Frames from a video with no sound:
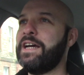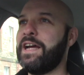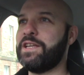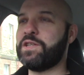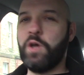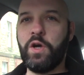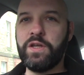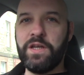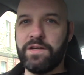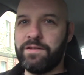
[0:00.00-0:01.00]
It's not,
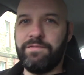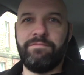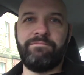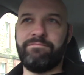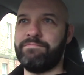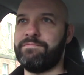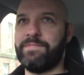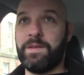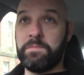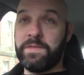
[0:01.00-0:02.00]
you know,
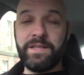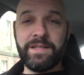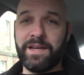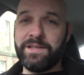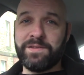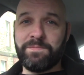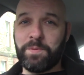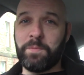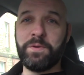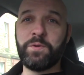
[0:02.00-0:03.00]
these guys
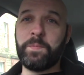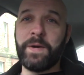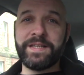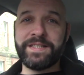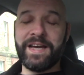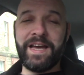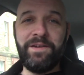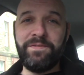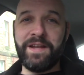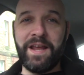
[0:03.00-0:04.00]
probably go past that
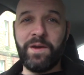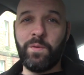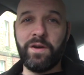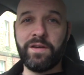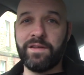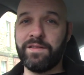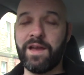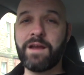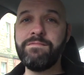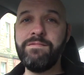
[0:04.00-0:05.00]
every day to work and
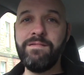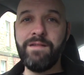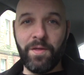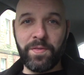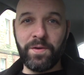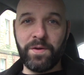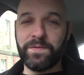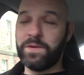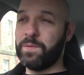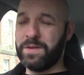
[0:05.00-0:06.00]
think nothing of it,